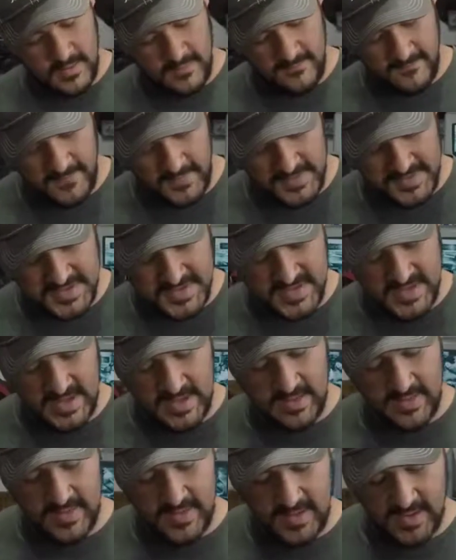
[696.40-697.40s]
versus
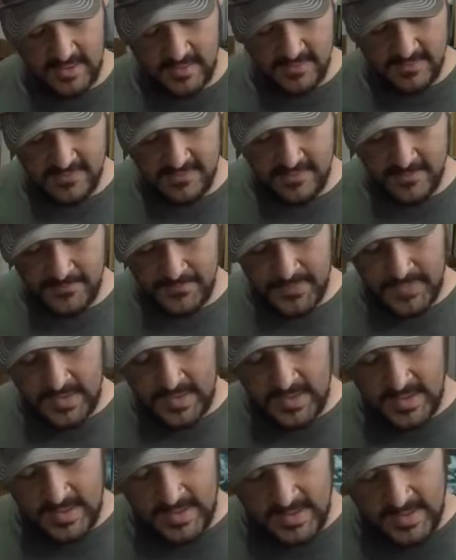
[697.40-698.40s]
anything else.
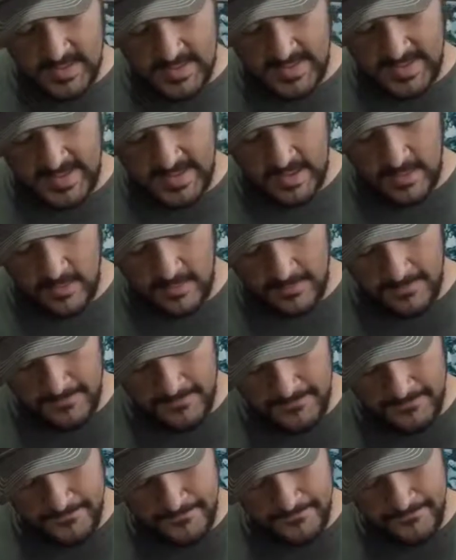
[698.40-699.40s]
Now
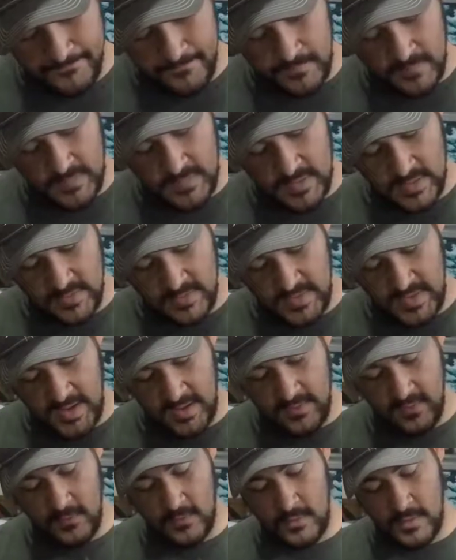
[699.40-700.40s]
the
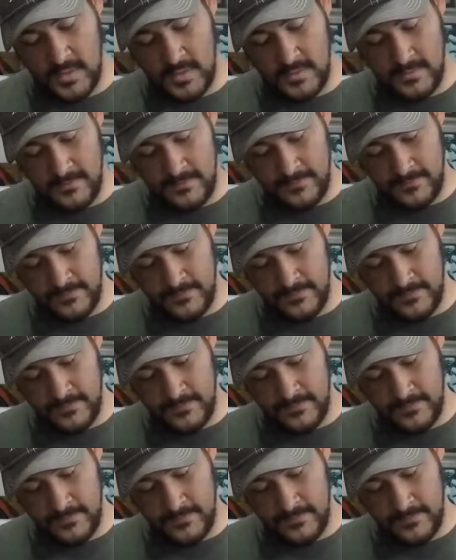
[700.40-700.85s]
other one